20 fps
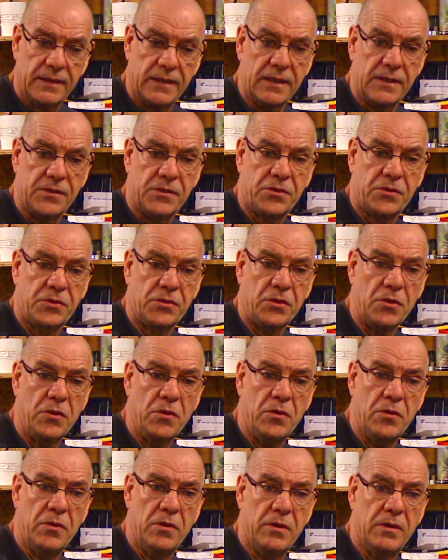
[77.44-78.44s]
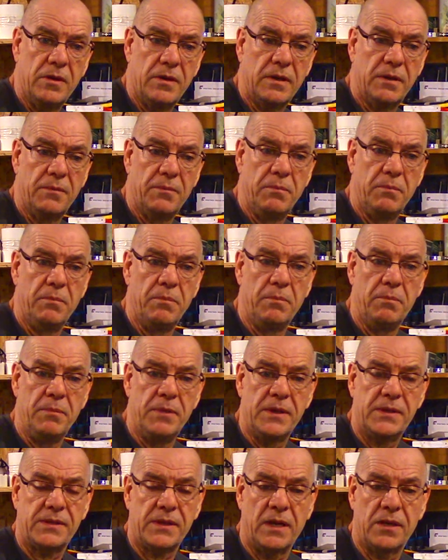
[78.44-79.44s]
is so
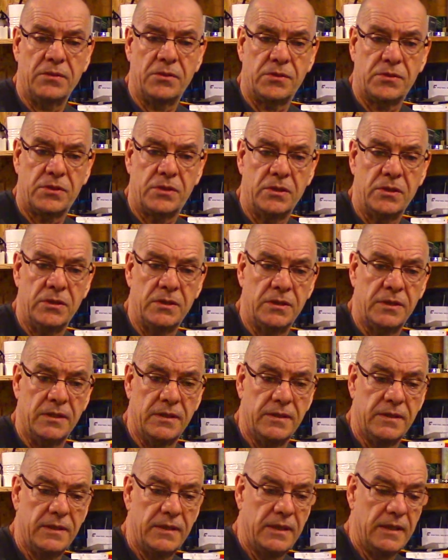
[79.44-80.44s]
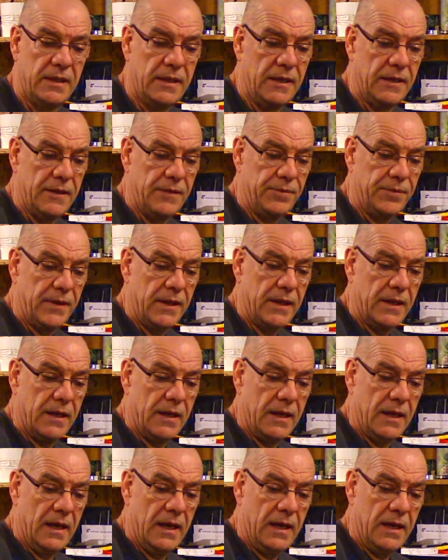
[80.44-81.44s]
misunderstood.
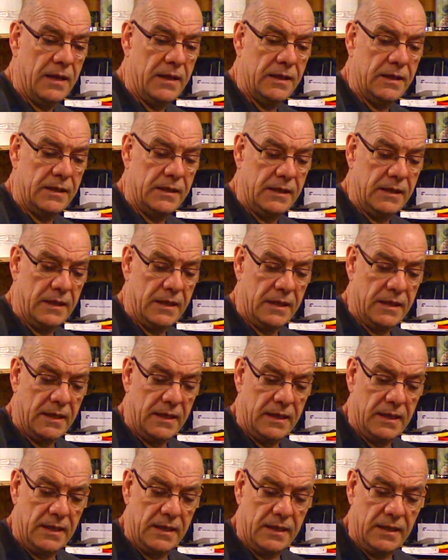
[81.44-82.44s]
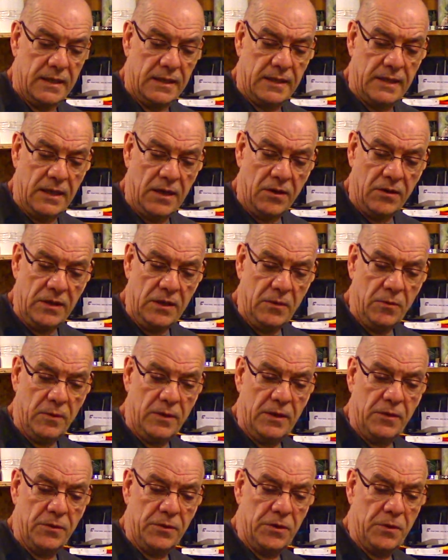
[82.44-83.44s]
The only
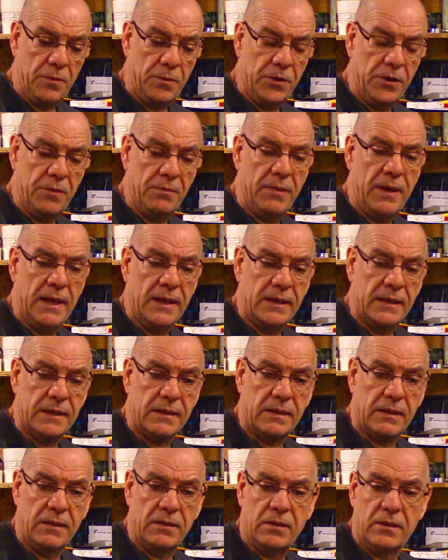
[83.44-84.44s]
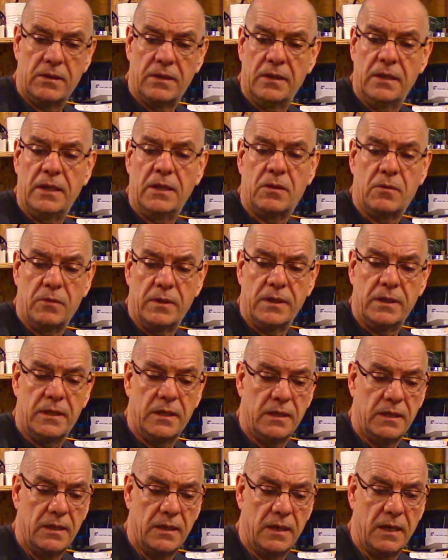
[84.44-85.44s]
way when you put a magnet in liquid
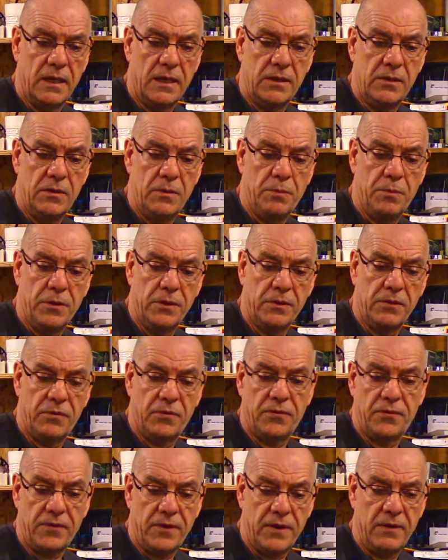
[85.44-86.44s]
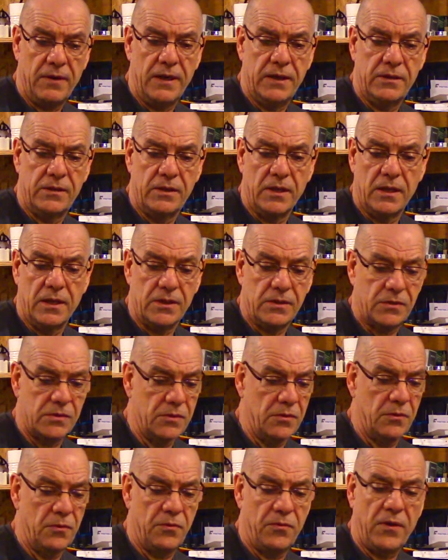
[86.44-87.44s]
and you put ferrite dust
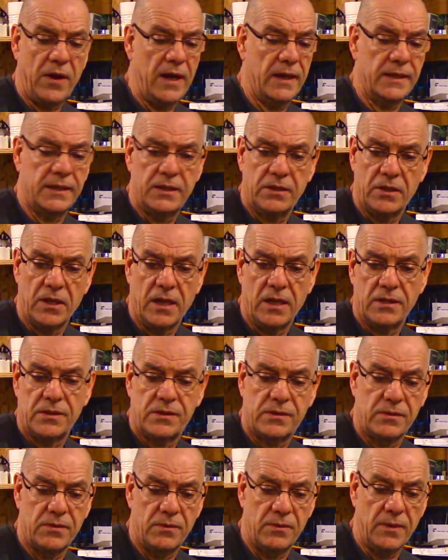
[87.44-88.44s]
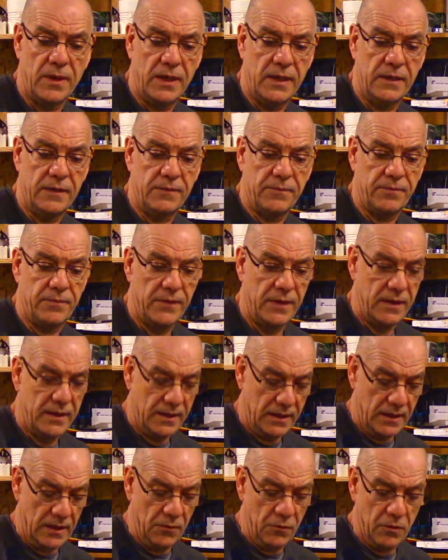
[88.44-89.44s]
or filing dust, right,
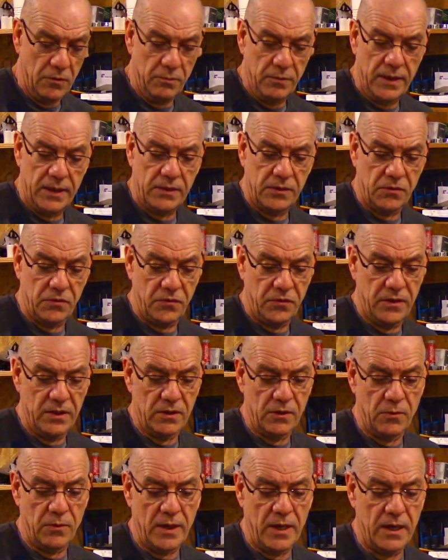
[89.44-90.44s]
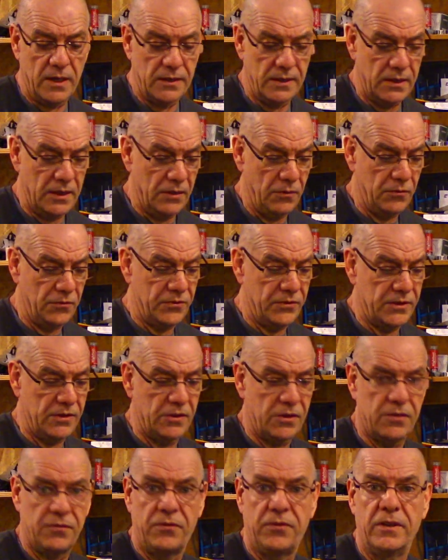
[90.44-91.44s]
it will make the field around and you feel the
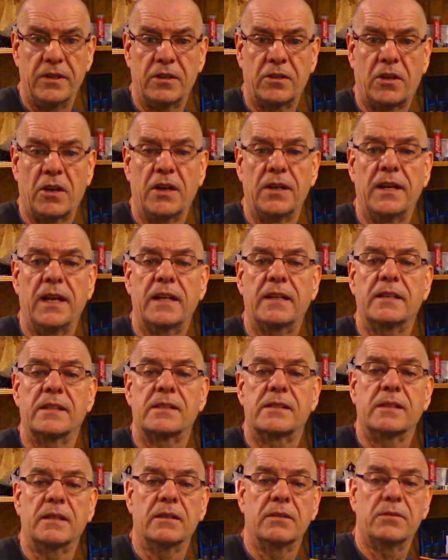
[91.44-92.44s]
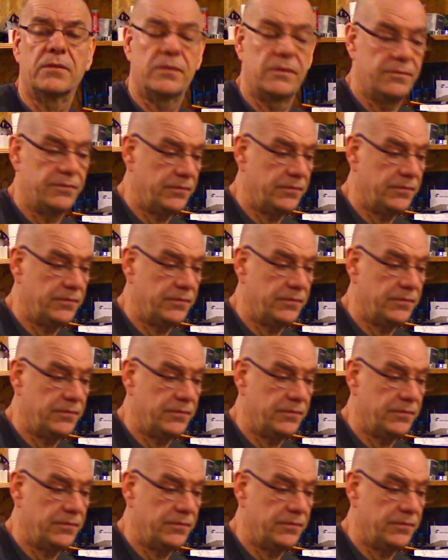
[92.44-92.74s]
field connect itself.